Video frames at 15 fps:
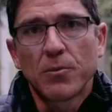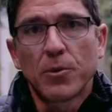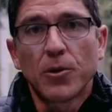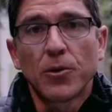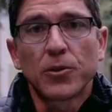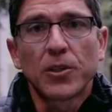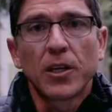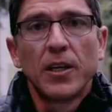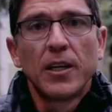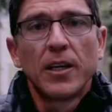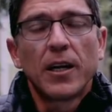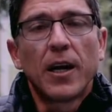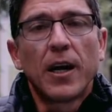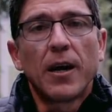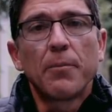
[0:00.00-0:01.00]
the Bolt,
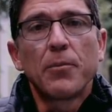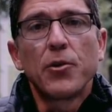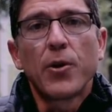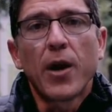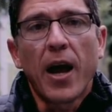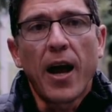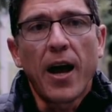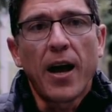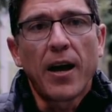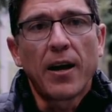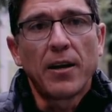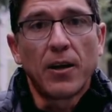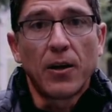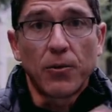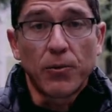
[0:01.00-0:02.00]
you had a